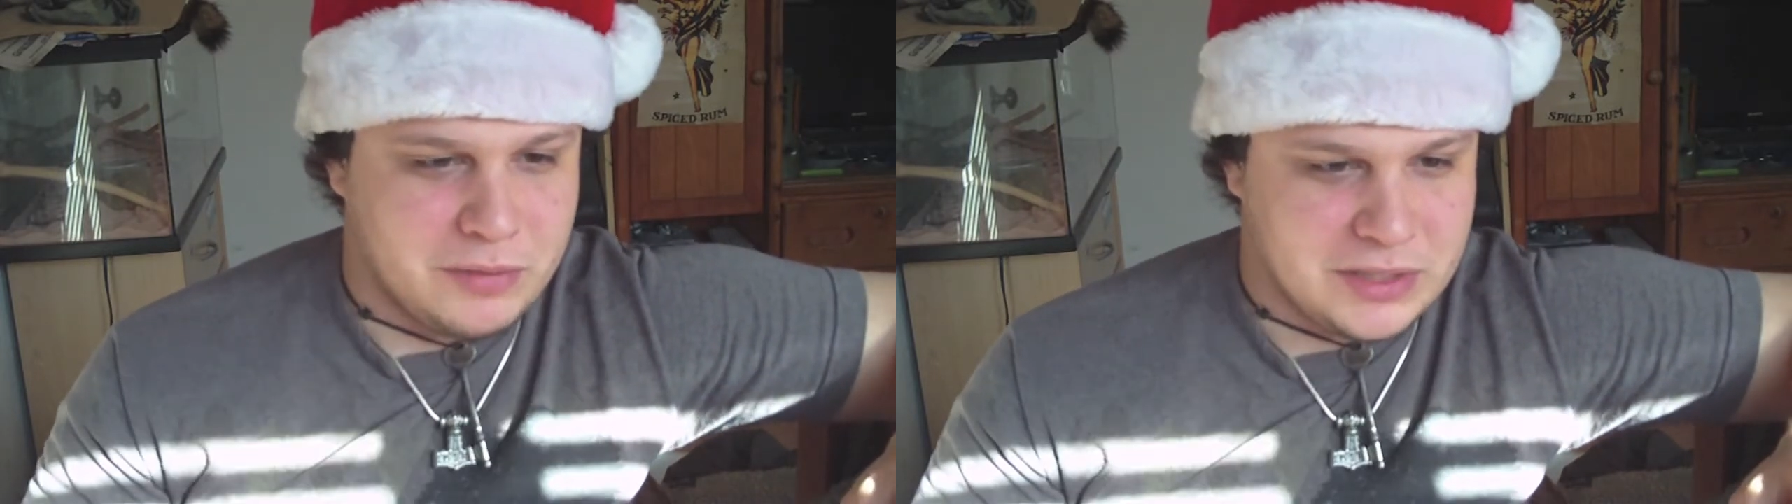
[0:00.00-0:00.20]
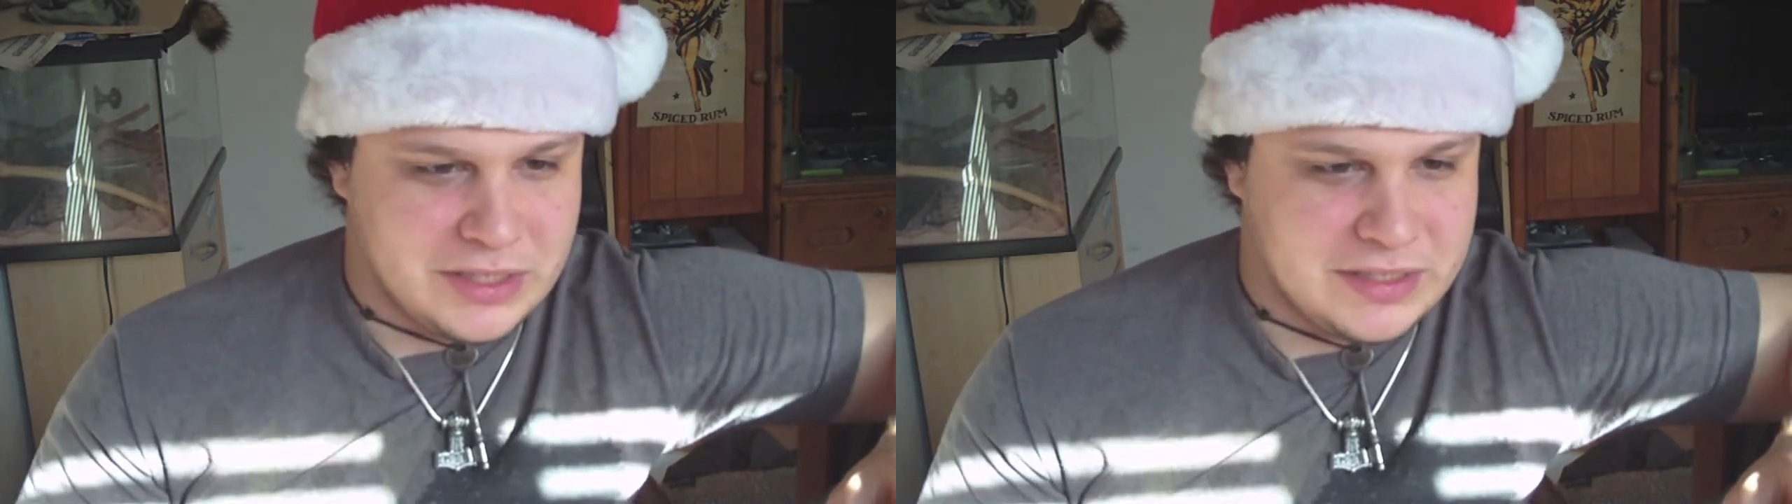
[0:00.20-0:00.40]

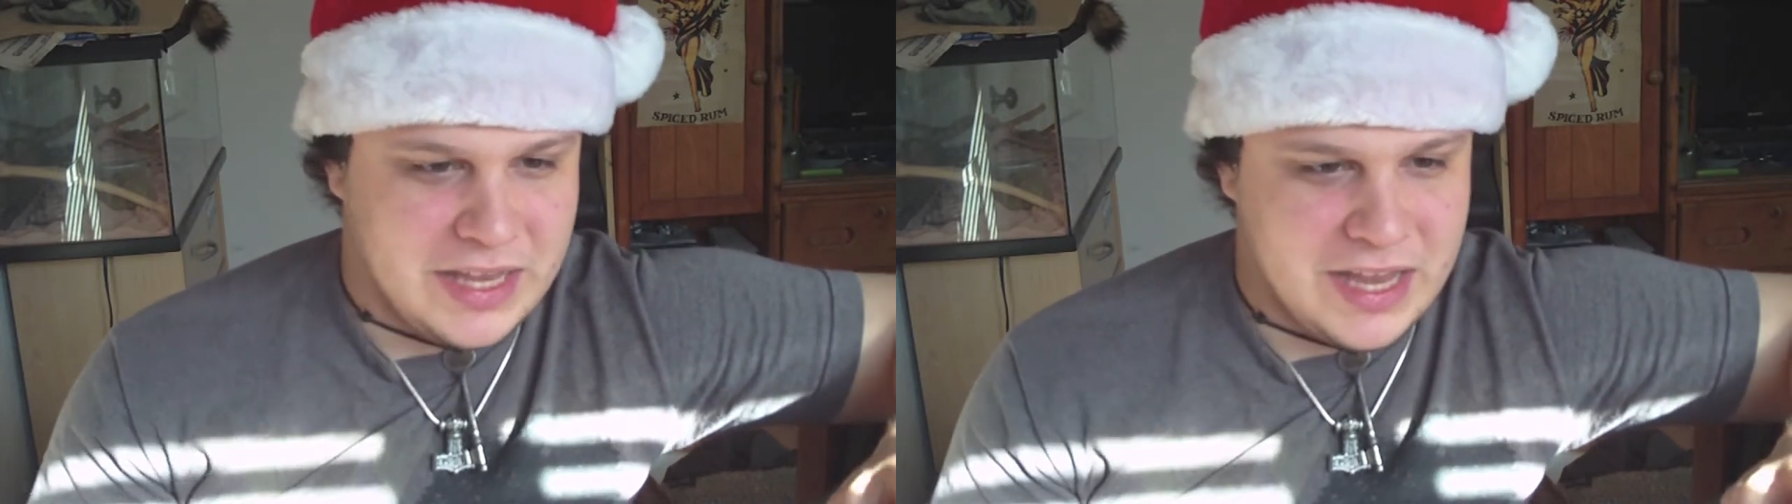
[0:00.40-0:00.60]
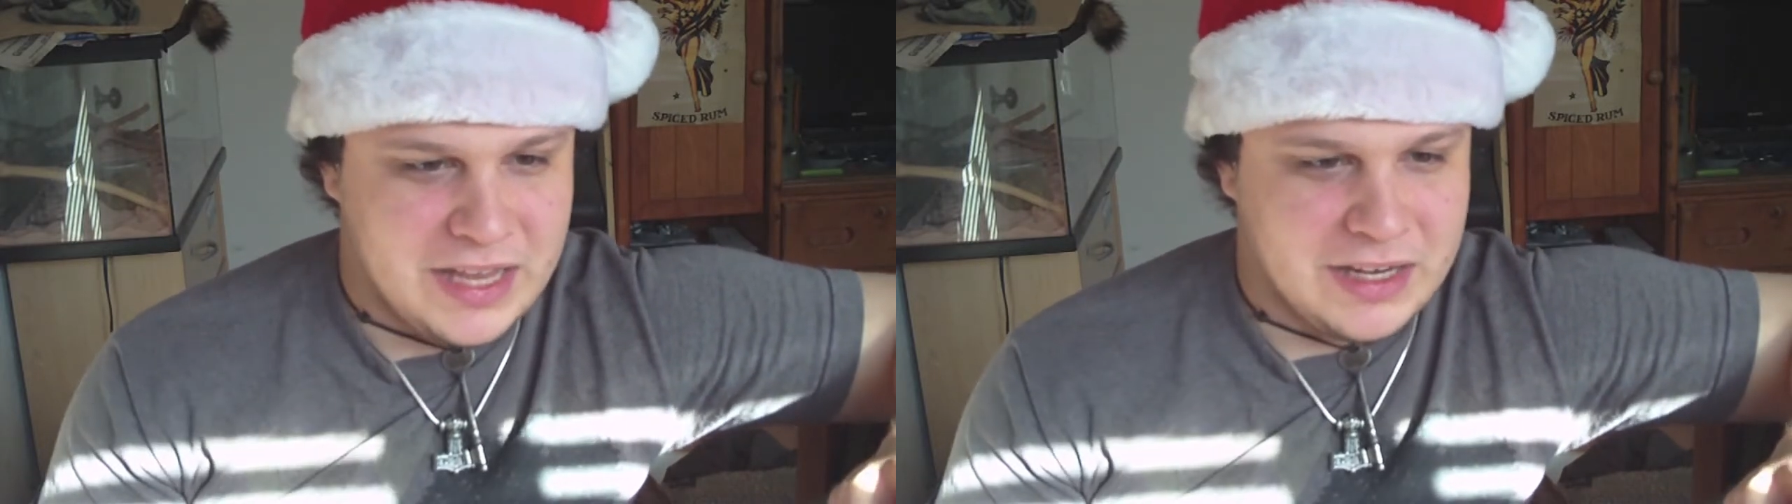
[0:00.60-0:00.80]
was like
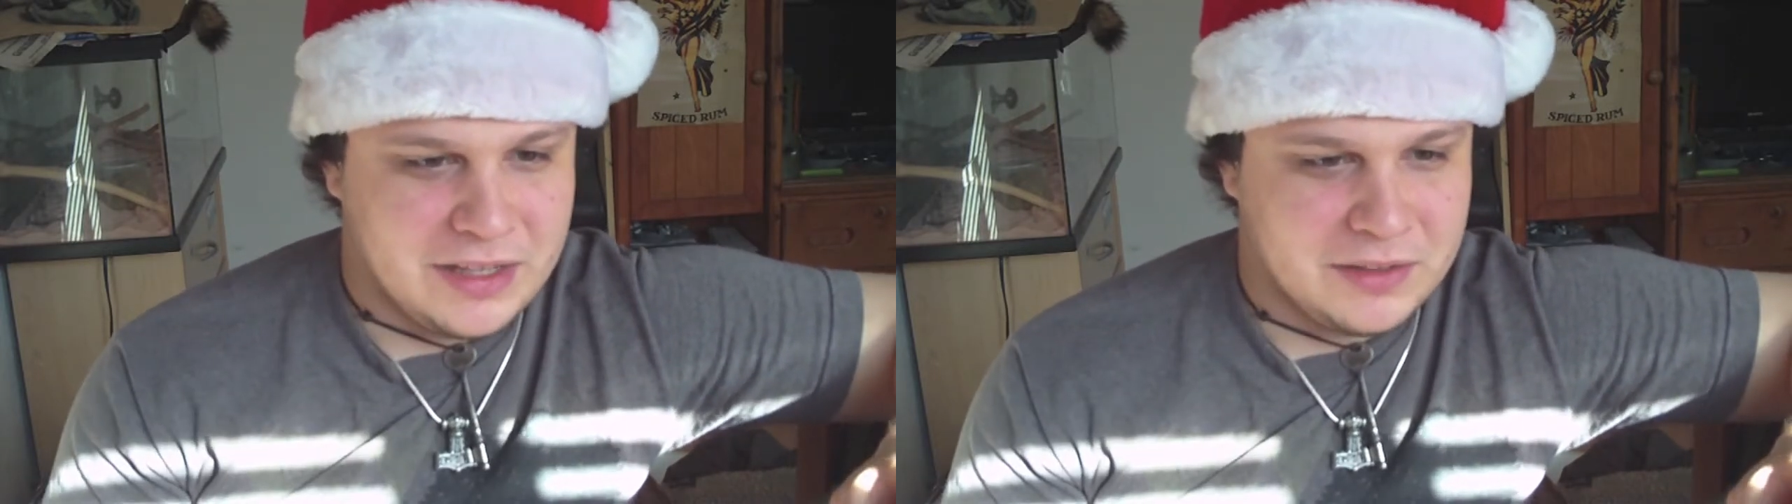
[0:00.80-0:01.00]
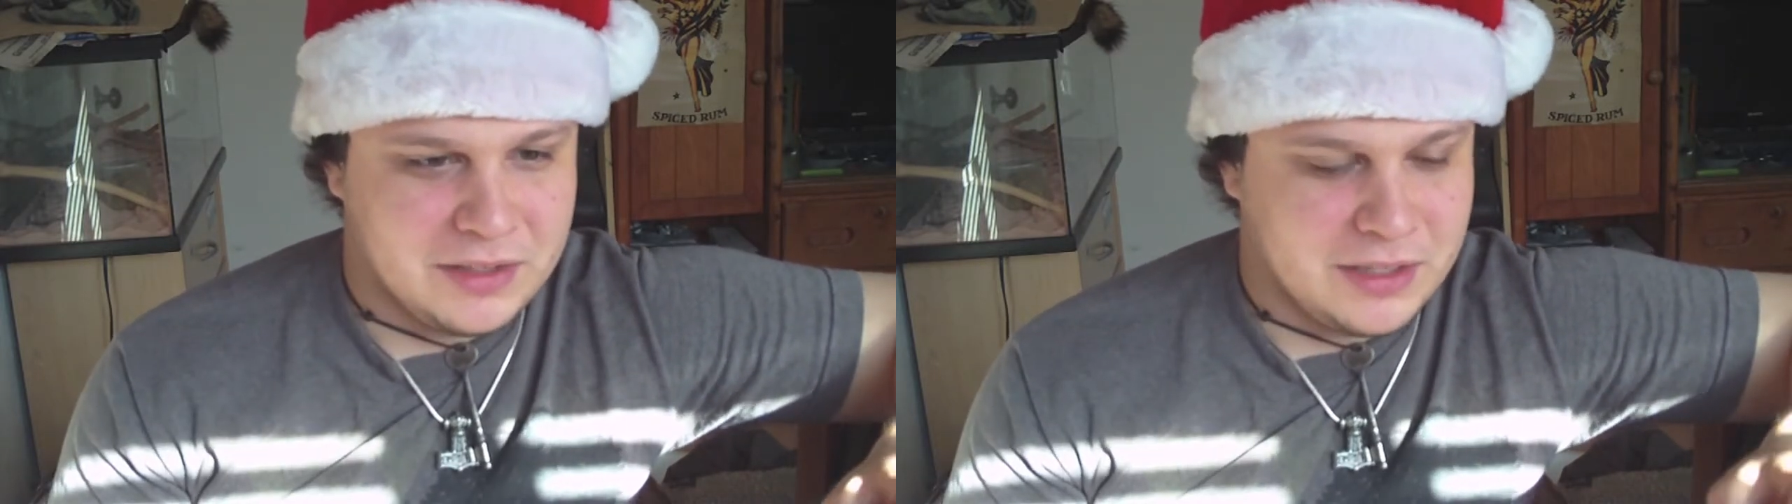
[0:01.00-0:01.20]
10,
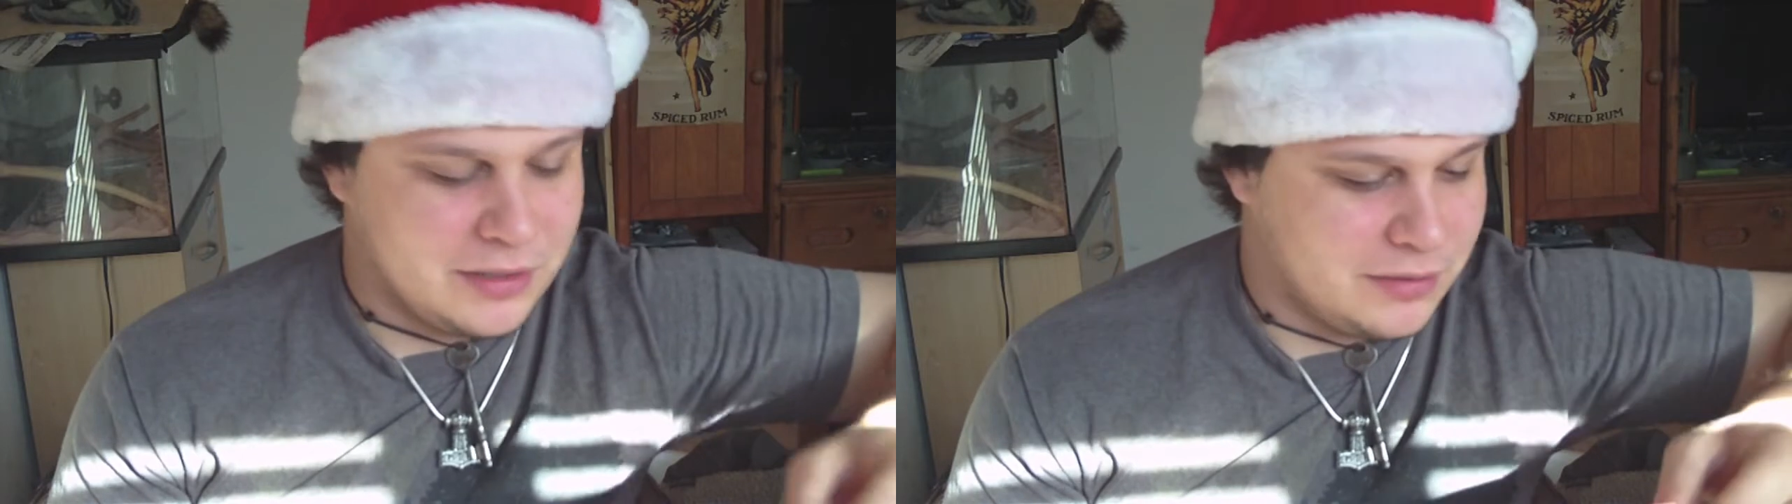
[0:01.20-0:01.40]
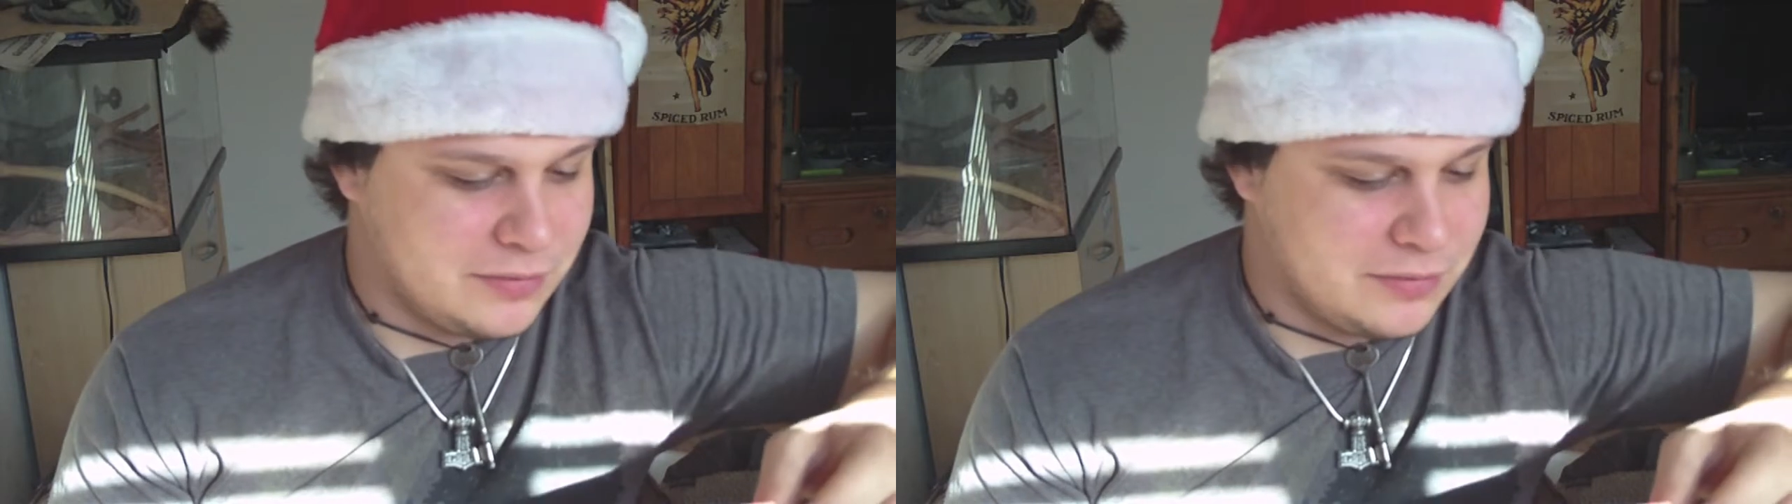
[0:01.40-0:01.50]
and like